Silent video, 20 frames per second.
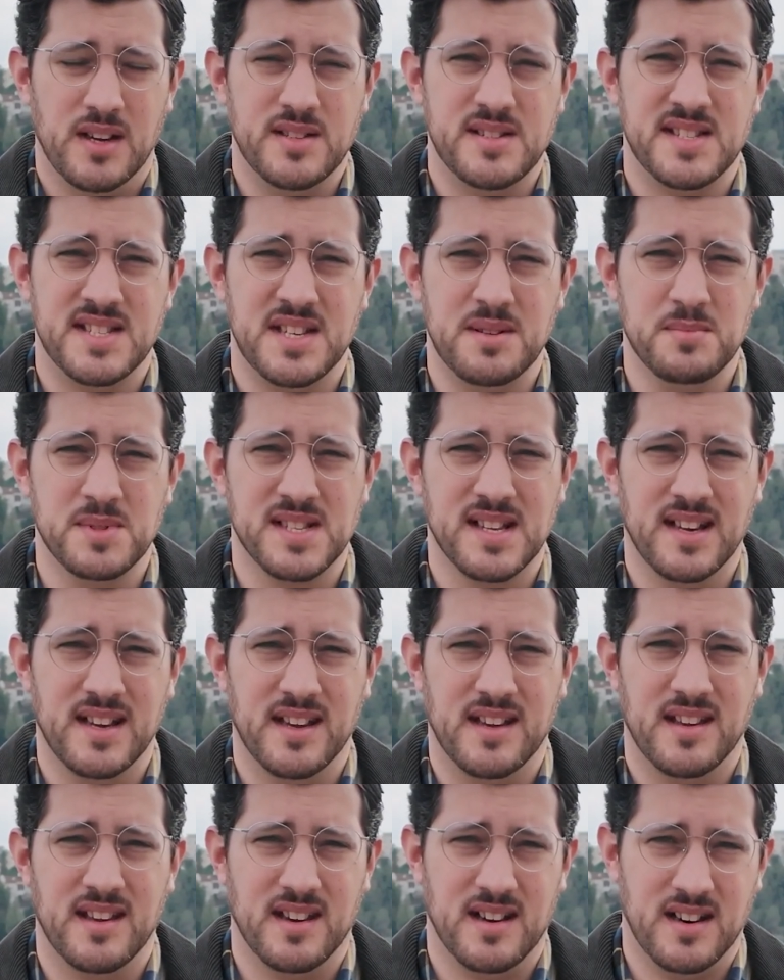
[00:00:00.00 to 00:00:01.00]
It seems
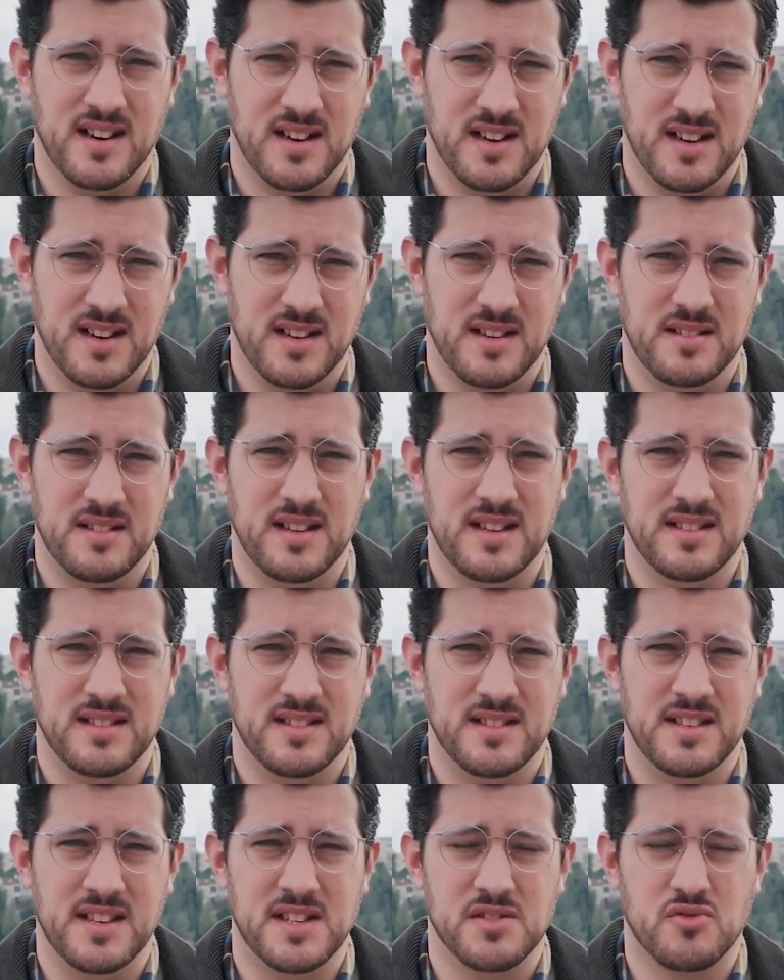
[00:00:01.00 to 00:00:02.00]
like
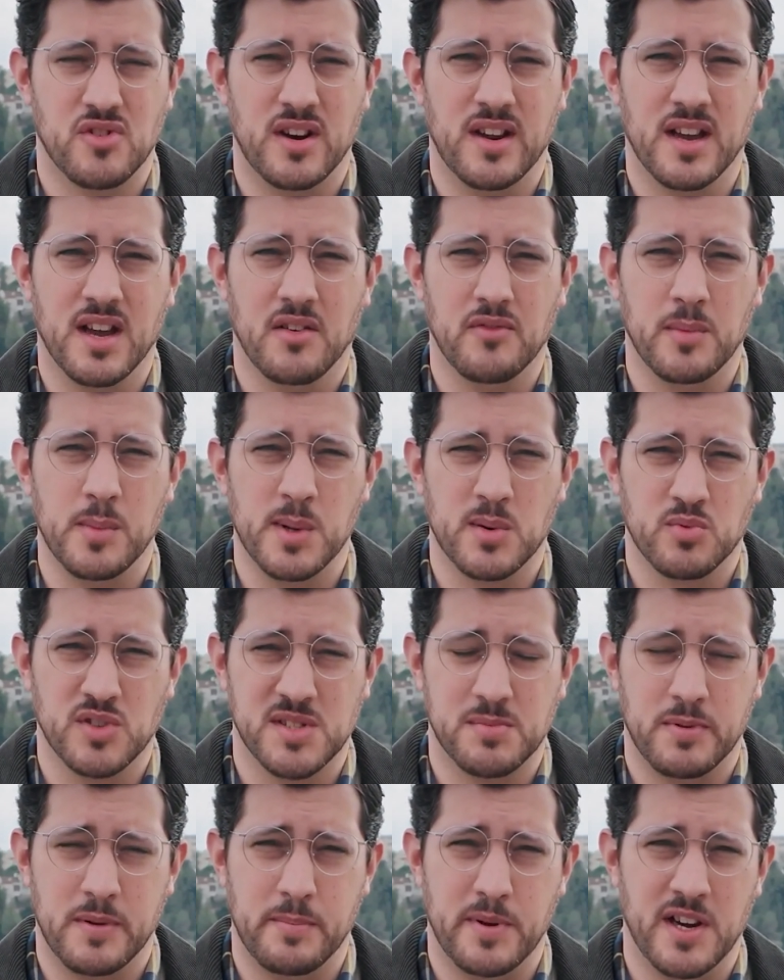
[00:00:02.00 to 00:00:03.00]
the Israeli government
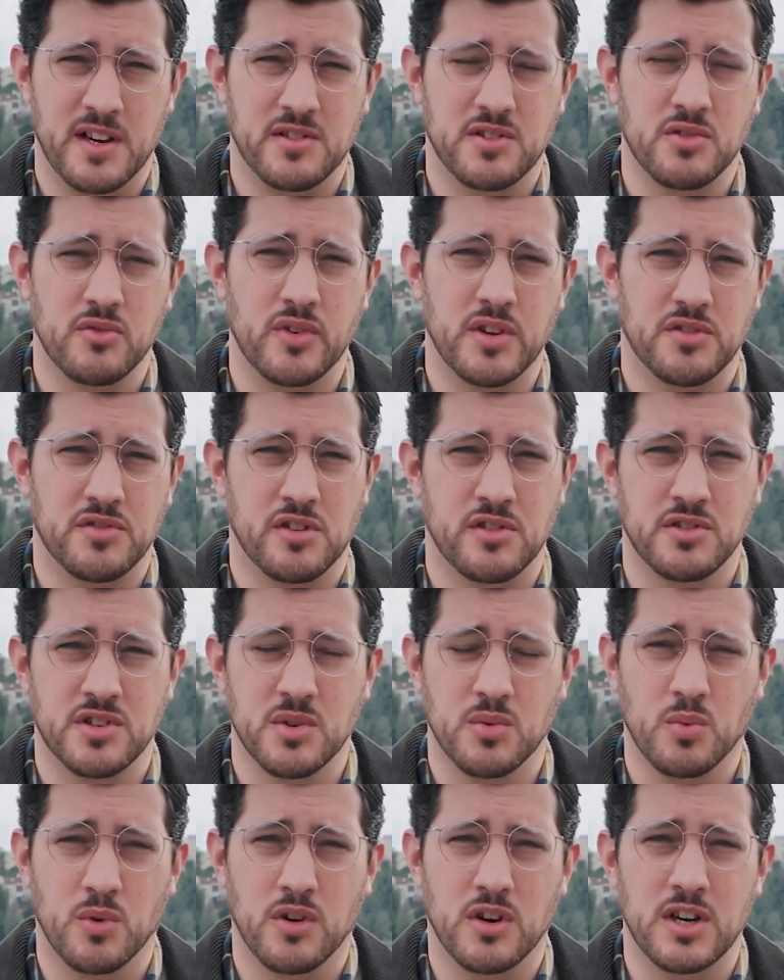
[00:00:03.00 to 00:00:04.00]
was prepared to return
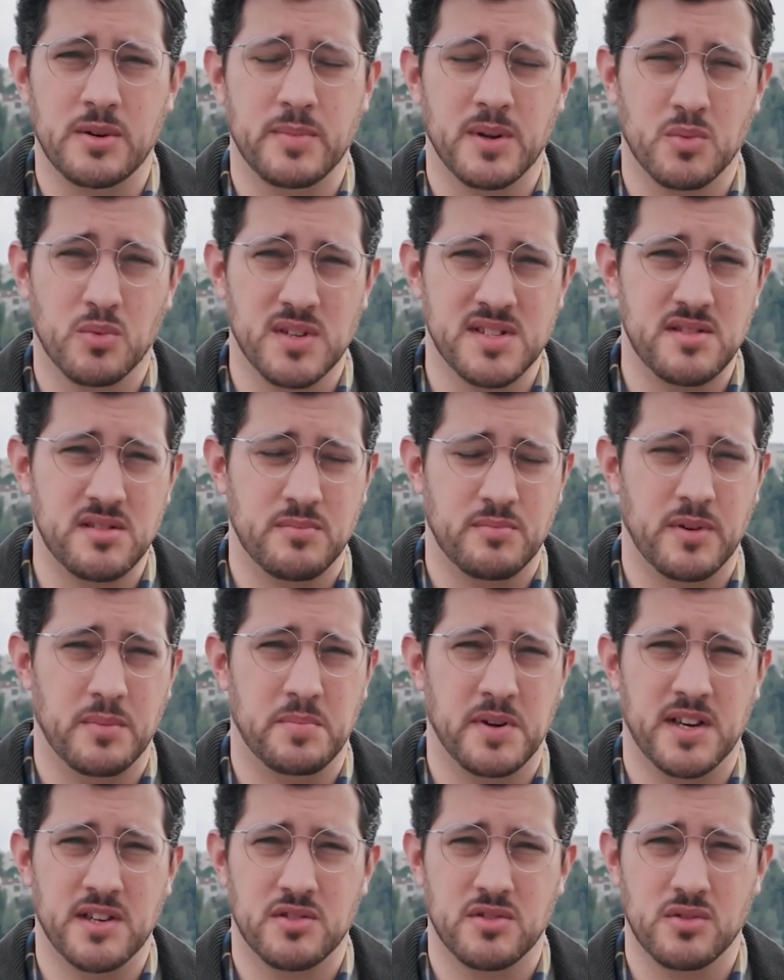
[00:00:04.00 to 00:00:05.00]
to war, but was it
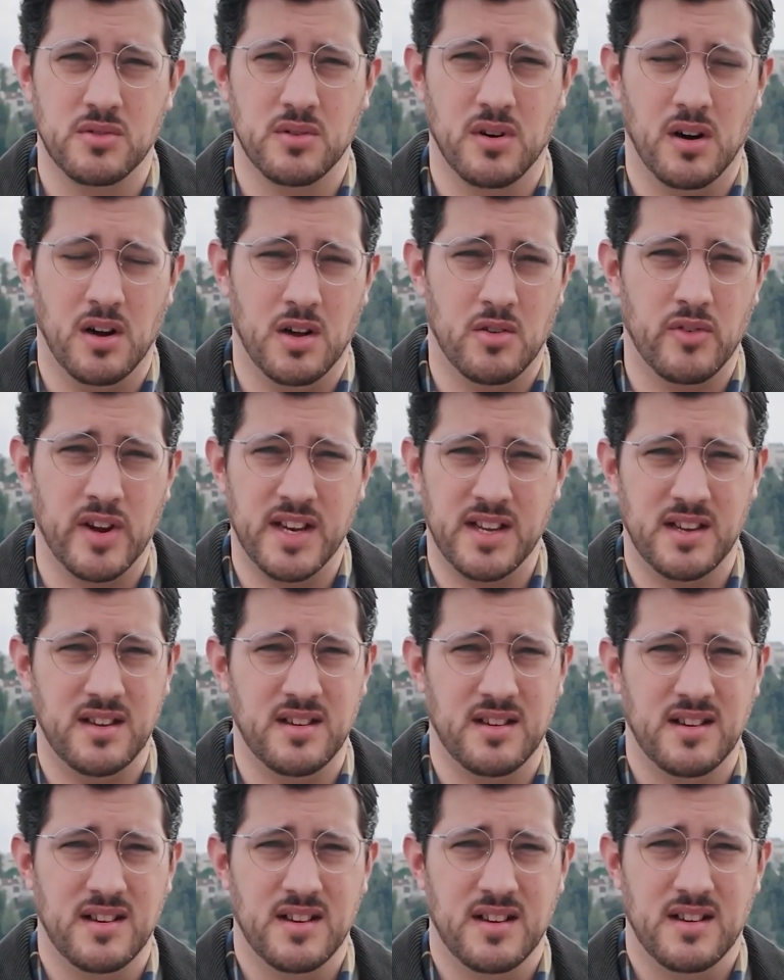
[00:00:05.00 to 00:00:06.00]
prepared to
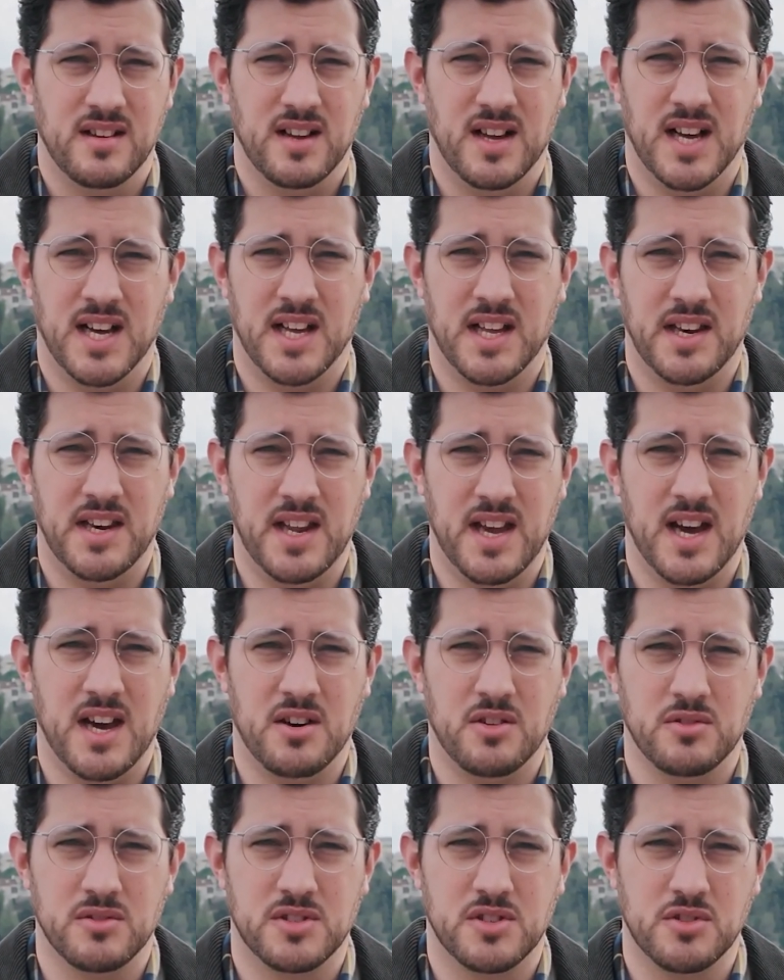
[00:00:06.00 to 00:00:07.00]
already
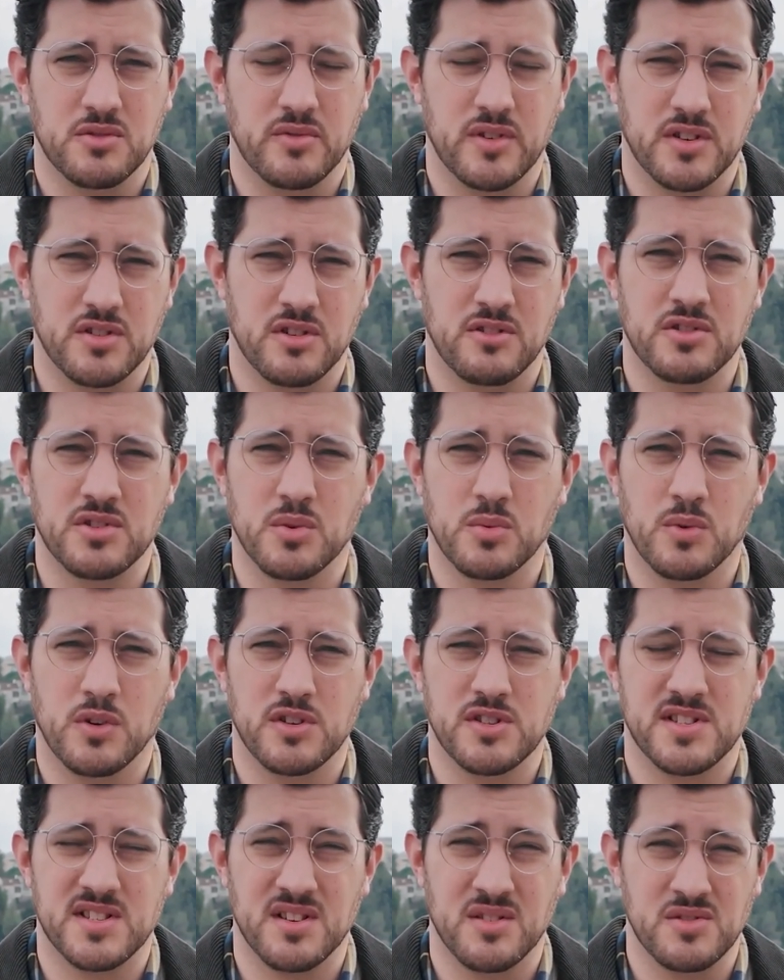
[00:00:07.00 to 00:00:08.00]
now to return to
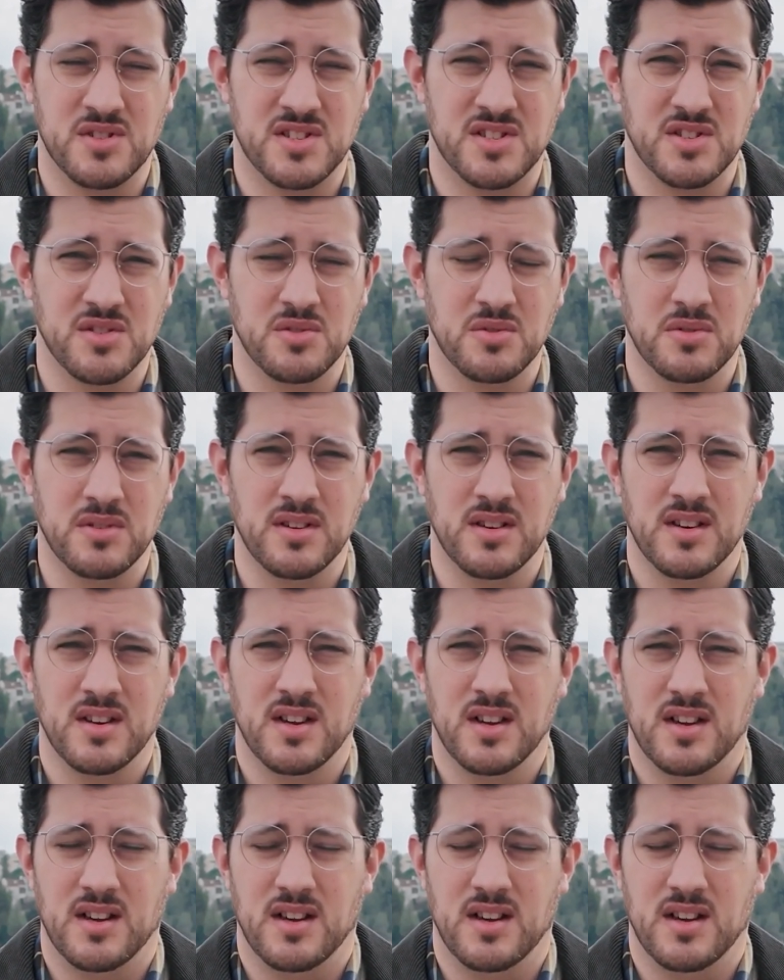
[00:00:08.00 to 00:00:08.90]
war so soon?